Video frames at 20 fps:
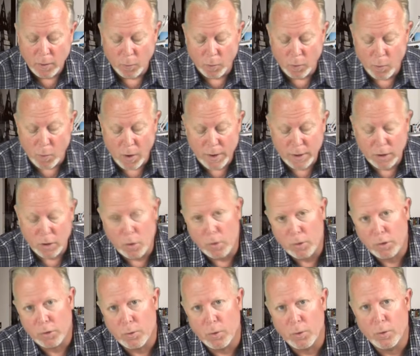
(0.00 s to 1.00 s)
We want to go
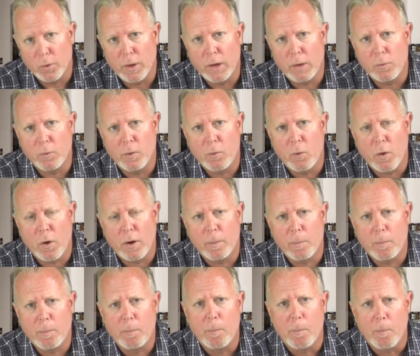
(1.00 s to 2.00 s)
through and we want to
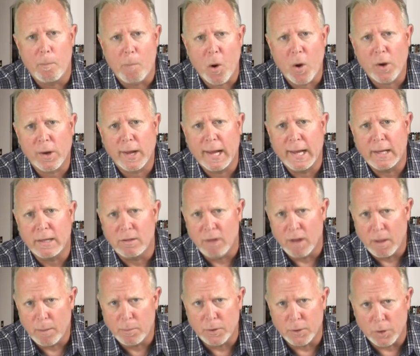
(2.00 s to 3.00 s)
mark a
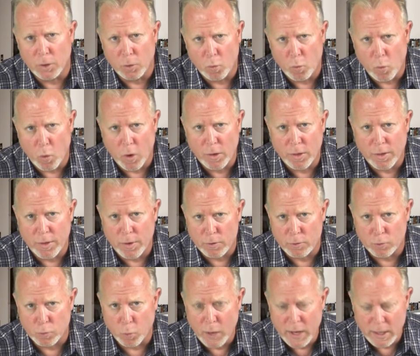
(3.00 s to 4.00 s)
W where
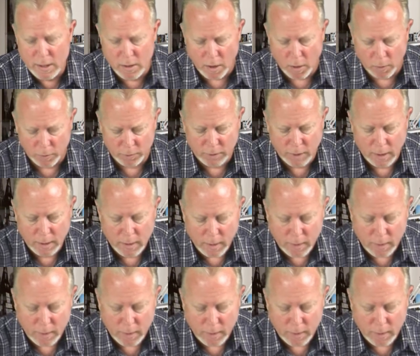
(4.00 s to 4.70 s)
there's windows.